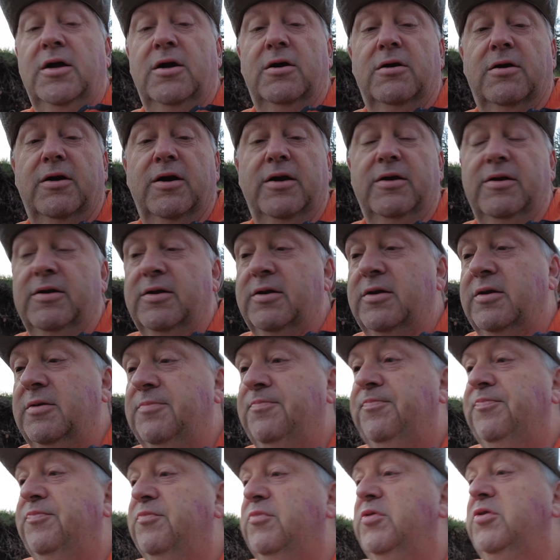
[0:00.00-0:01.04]
All right, and
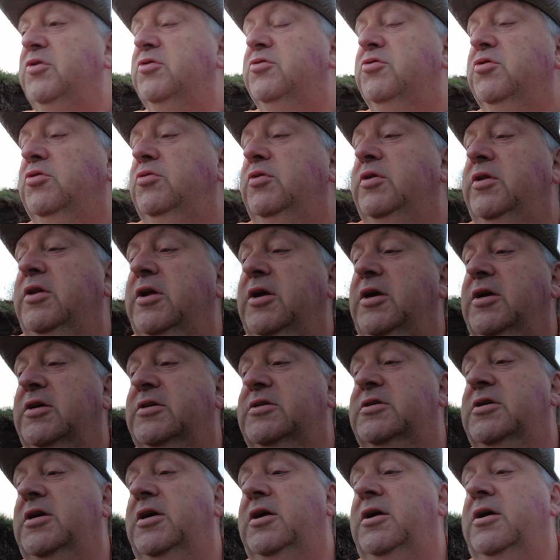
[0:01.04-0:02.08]
when you're doing
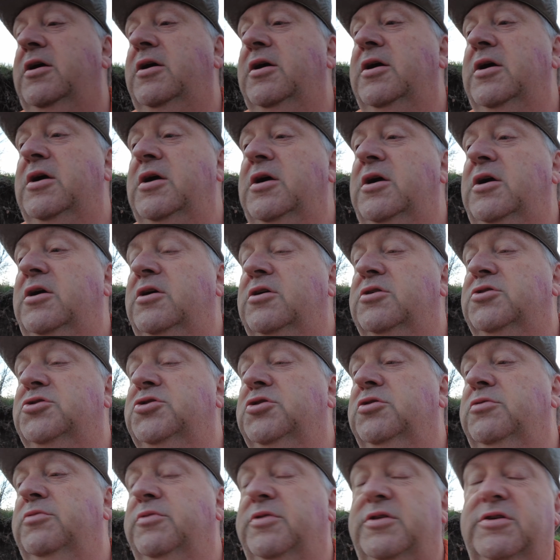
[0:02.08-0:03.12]
this, or
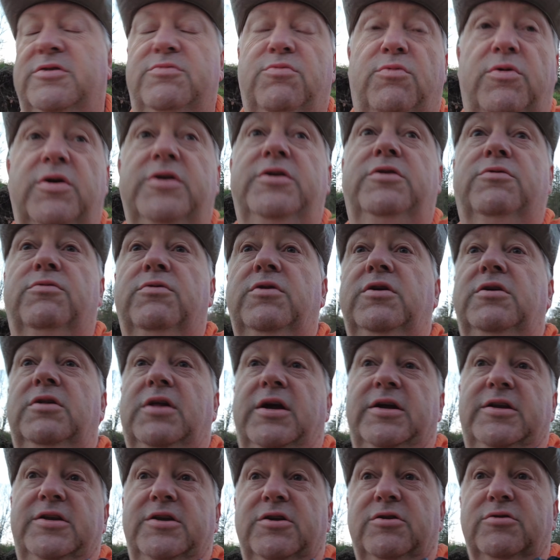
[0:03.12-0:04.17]
shooting with this one, you really
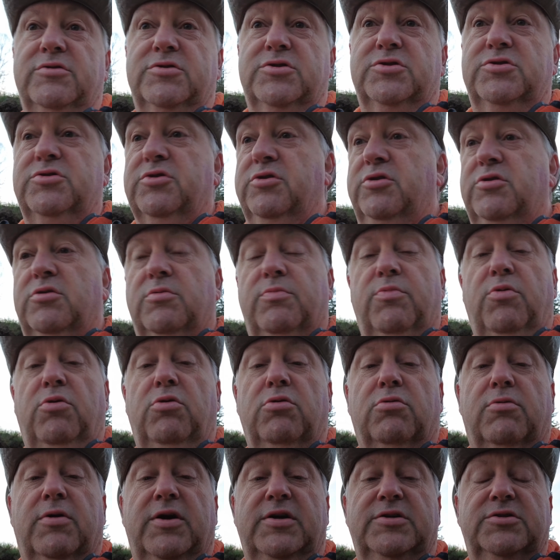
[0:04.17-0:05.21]
like to use the circular
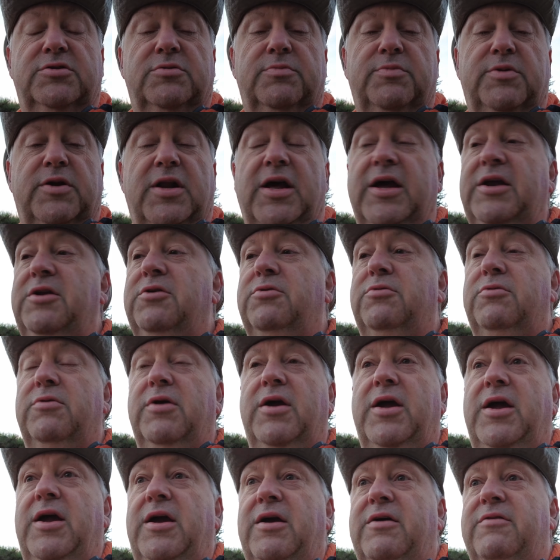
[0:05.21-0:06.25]
polarizer, but I don't
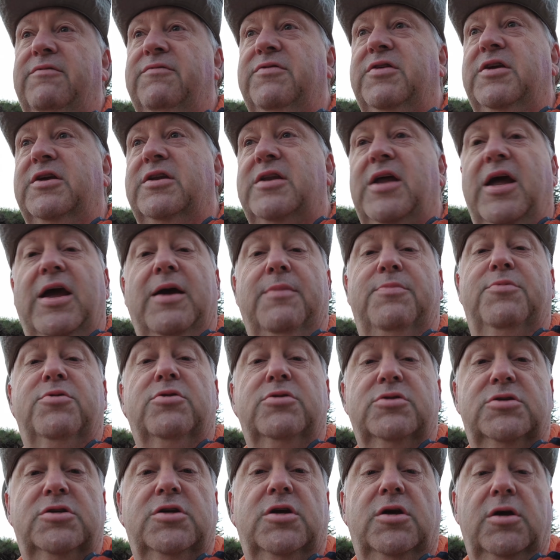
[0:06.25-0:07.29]
have the
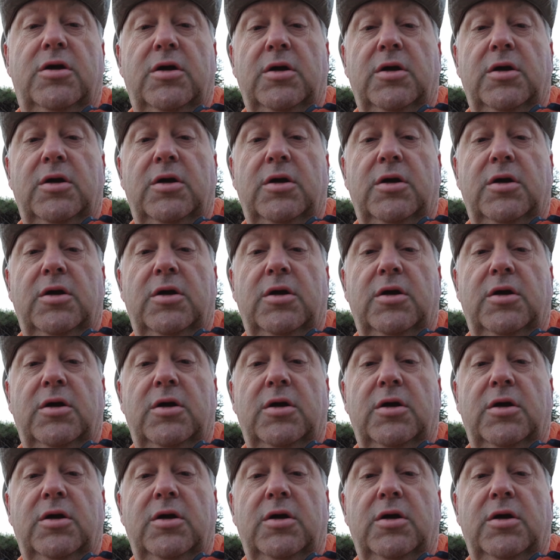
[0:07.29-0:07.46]
adapters,